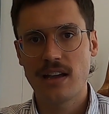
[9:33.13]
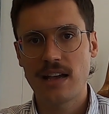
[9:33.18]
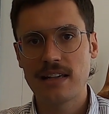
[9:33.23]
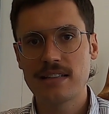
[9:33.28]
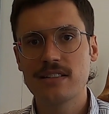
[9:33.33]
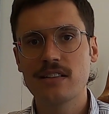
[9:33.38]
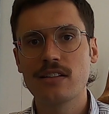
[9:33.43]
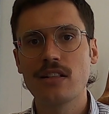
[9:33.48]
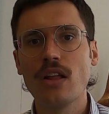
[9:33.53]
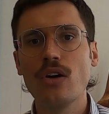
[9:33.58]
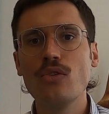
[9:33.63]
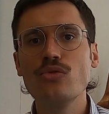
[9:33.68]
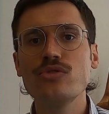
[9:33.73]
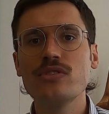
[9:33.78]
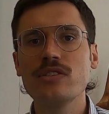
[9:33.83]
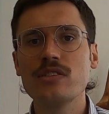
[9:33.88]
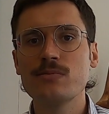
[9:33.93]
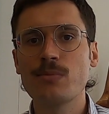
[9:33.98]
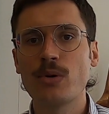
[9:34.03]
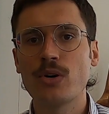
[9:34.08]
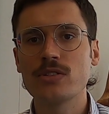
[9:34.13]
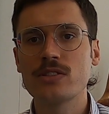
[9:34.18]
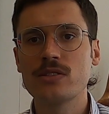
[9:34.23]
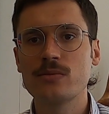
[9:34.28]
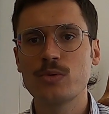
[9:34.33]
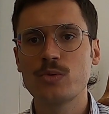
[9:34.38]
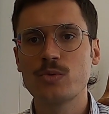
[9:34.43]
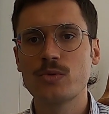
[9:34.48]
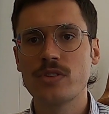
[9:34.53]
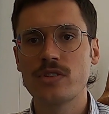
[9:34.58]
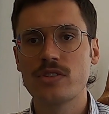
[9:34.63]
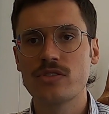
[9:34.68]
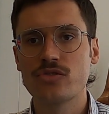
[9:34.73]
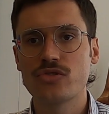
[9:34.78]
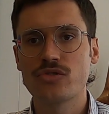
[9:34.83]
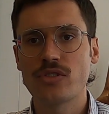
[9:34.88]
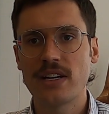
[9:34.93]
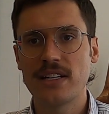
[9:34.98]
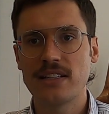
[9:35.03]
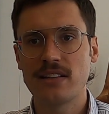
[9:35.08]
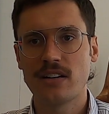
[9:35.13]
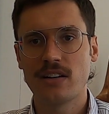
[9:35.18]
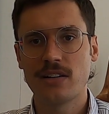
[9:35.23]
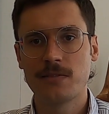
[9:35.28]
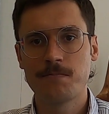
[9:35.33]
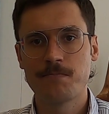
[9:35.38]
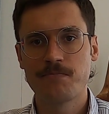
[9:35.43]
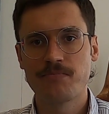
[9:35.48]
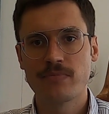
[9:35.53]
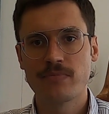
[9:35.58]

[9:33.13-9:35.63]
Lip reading: as close as possible to the straight line.